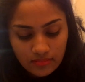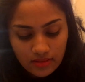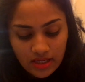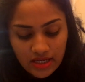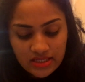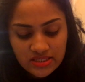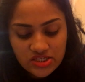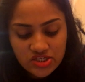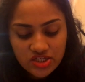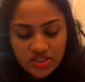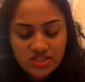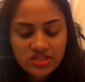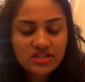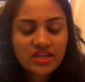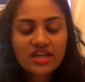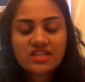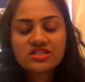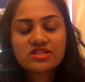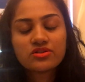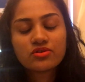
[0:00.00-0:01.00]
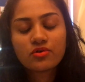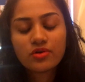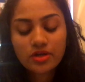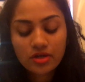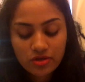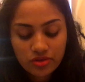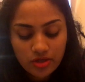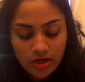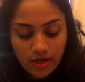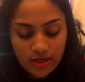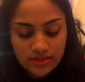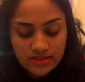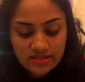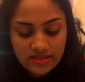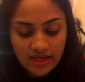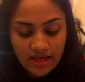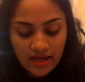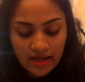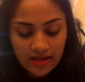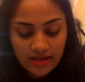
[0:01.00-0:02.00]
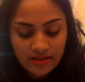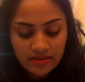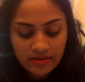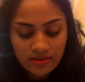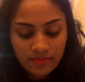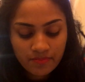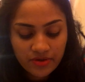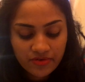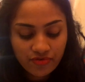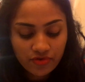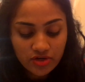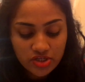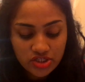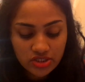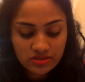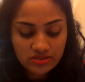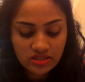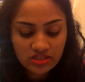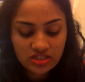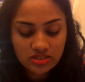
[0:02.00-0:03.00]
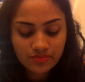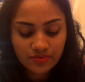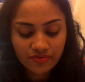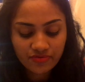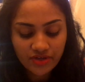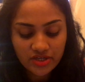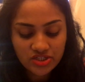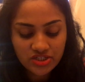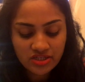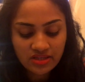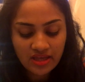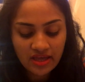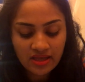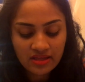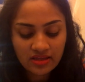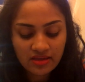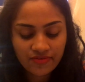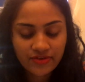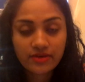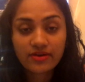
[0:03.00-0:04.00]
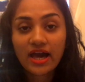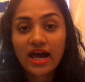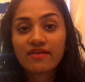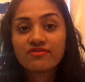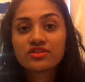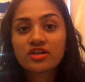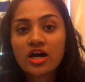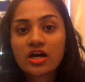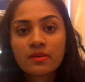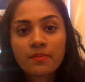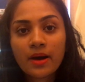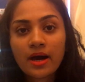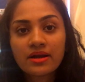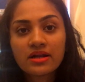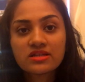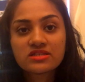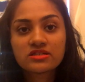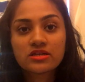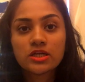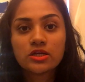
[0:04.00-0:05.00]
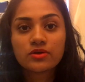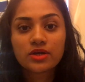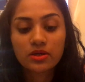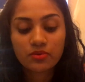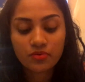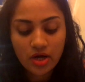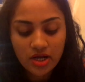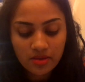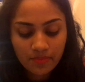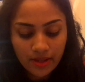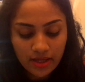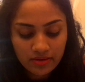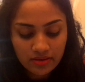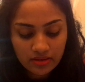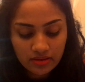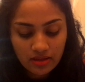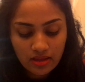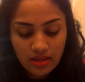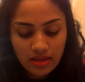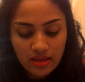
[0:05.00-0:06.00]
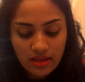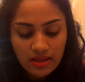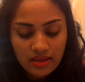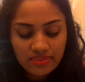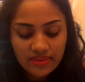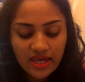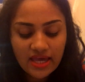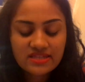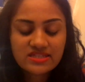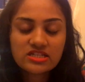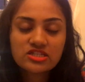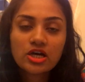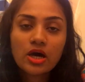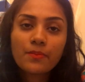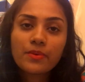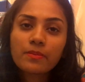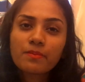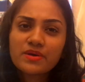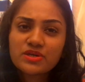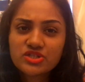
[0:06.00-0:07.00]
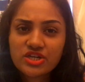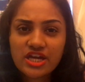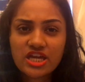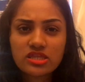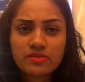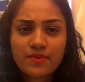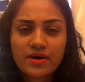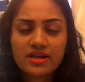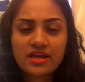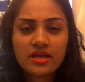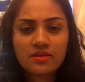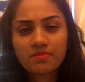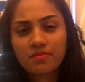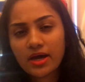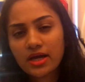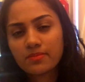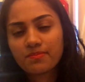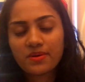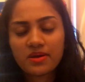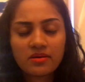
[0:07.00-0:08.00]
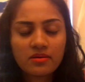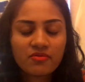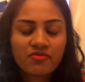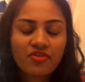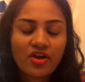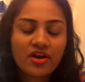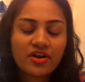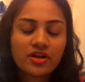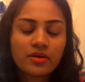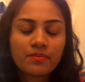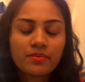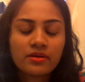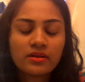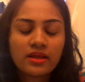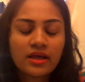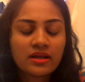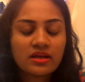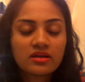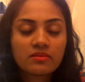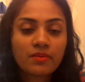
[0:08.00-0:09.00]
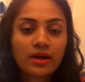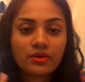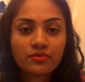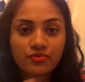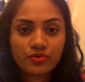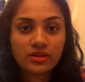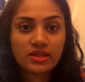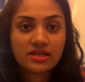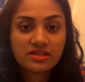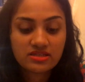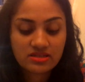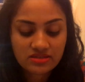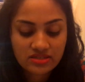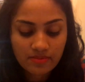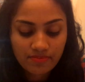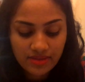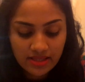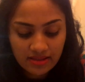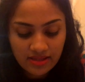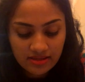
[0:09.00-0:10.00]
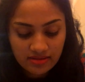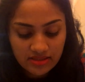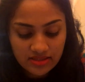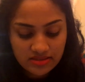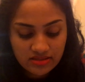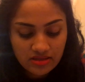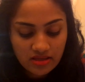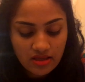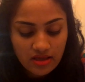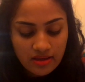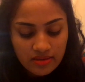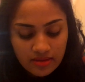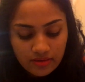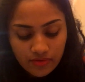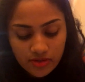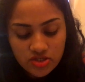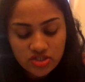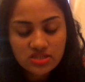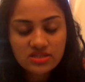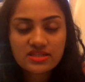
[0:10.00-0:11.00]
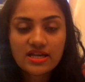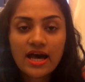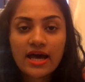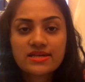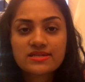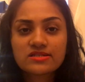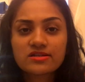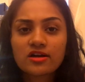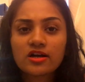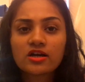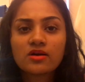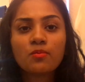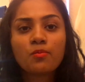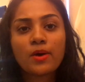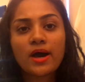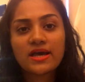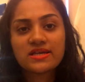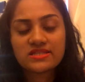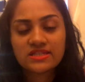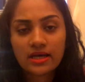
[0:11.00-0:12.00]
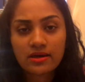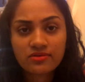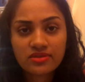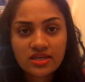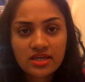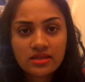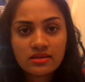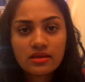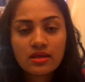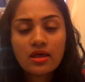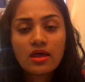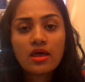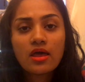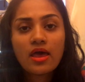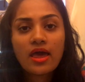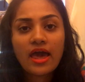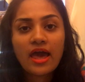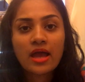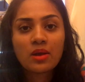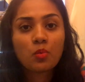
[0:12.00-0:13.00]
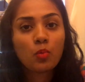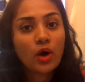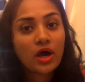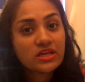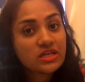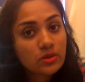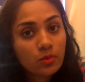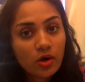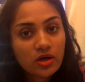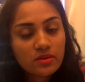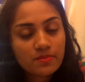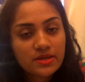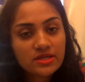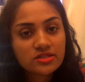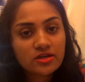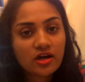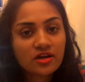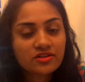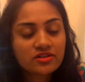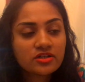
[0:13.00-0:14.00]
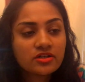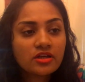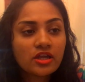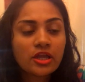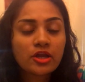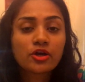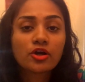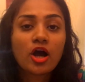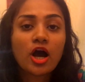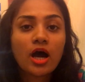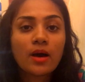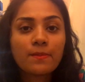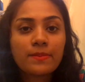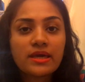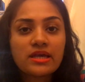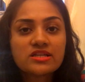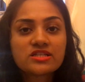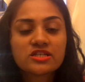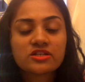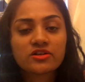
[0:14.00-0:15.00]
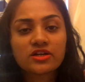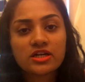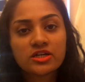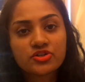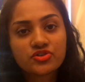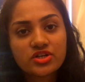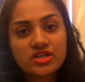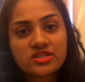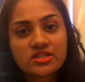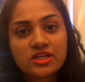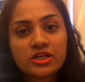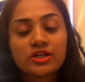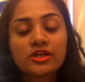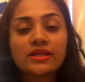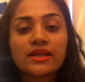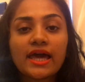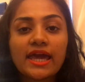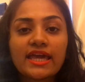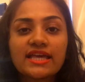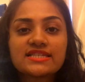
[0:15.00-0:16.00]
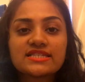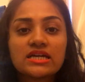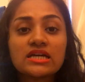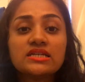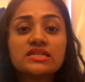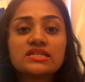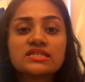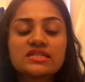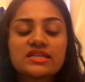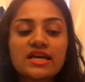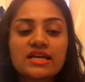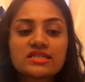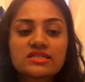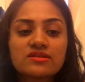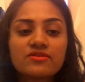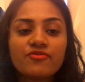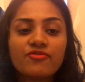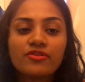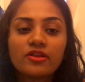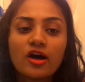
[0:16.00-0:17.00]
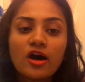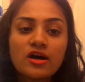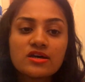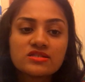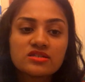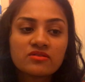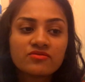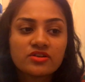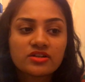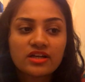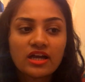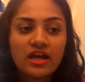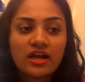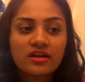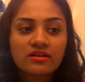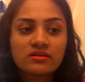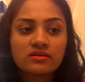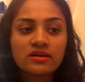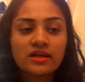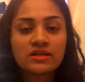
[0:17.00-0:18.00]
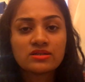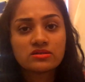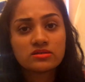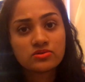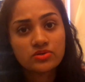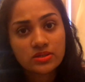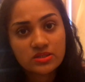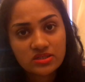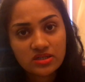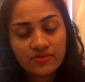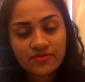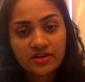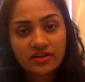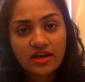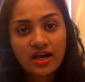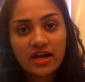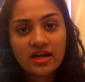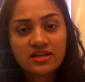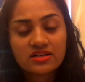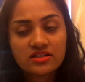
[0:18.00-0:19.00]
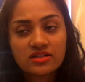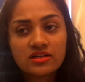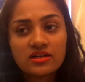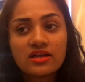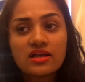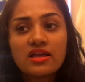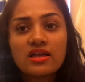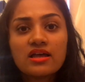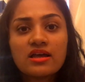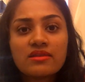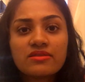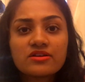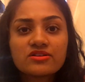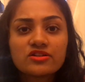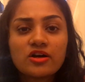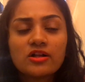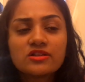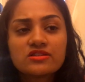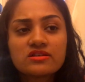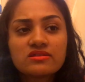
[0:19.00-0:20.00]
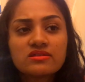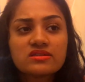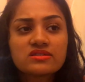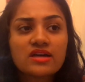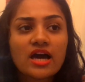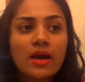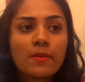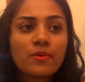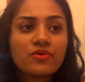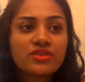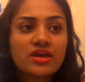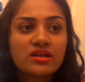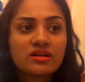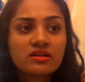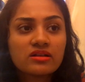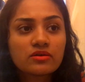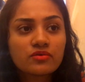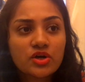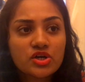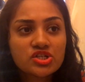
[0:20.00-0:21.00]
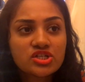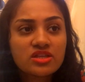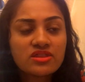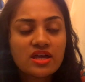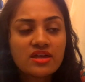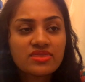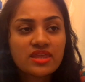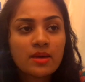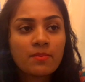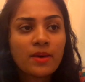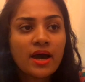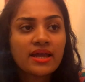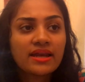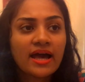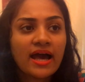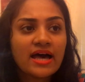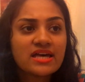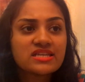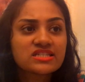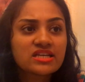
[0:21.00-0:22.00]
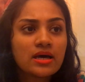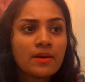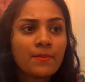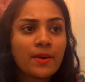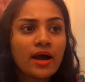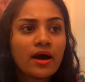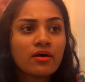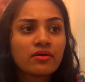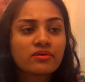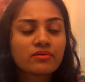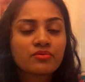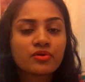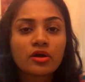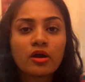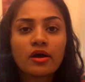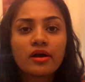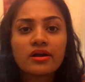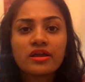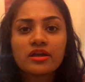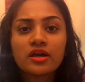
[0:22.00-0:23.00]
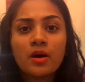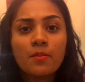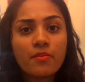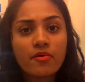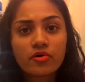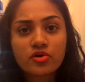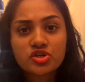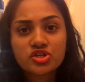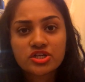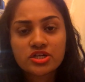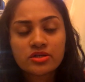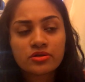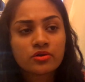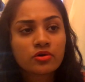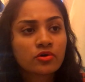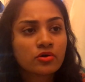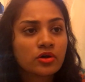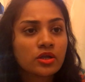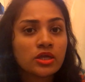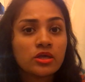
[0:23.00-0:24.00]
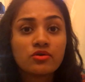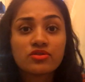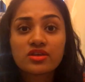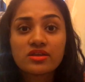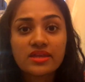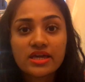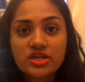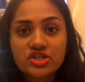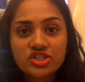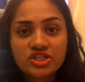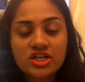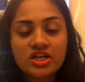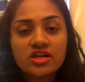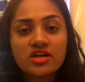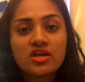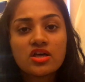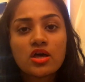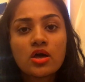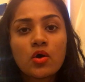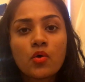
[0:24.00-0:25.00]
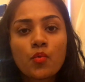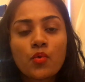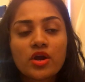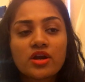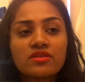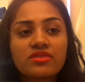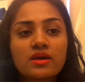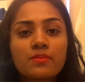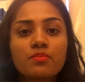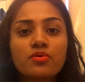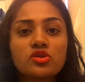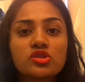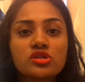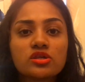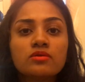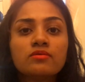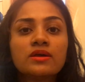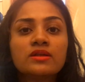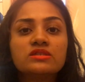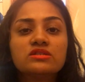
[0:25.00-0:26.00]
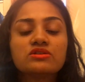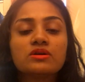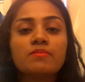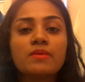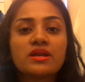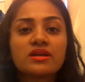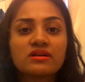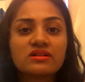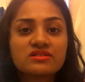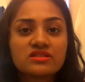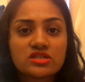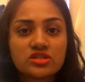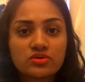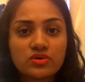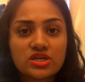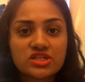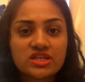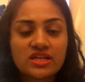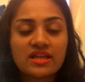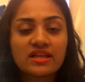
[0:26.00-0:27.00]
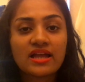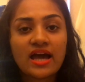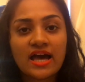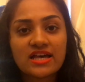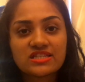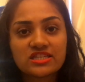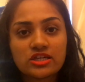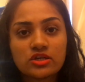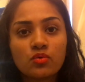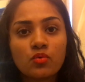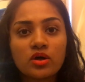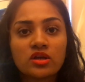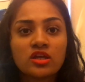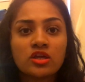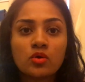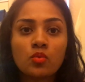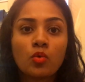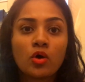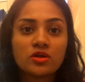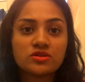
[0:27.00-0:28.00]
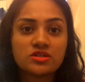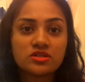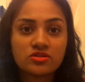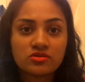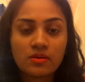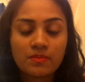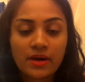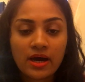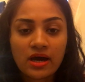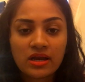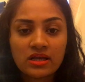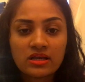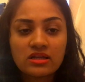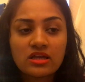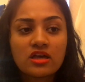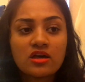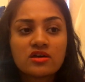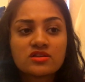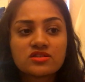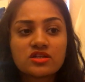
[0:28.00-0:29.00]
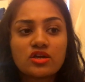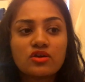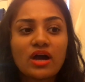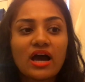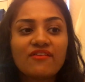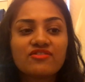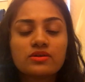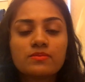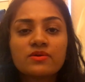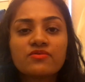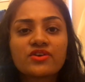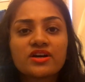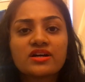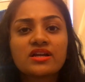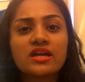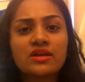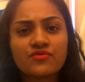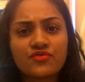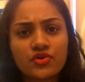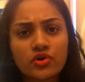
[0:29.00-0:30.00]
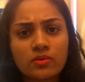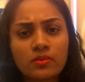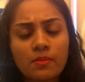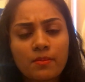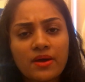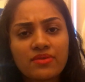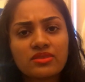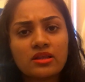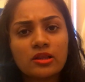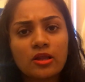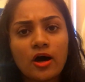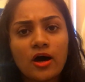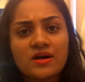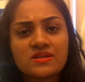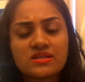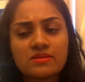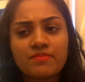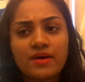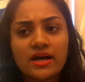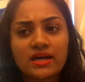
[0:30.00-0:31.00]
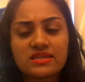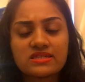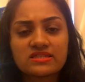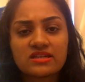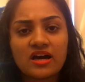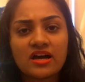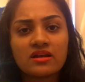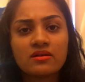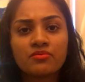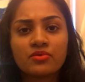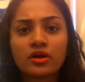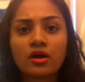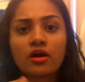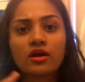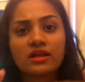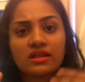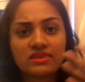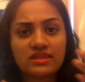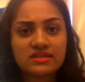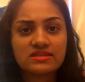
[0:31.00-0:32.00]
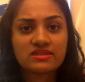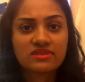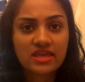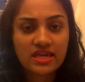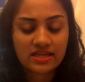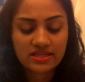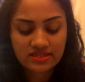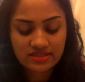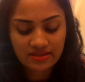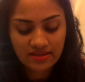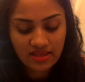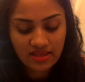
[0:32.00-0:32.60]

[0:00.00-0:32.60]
it's just to get to know your thoughts and before choosing this profession, and if you have thought about it, so you can write about it. The essay topic may change, but it might be variable and it might relate to something like this. The questions asked are, why Ziauddin? And why do you want to be a doctor? Your hobbies, your interests, your likes and dislikes, flaws of your character and strengths of your character. There's also this hypothetical question that they might ask about regarding abortion or euthanasia, where they put you into a medical situation and ask you what you want to do about it. So you have to be very informed about the laws in Pakistan regarding these things.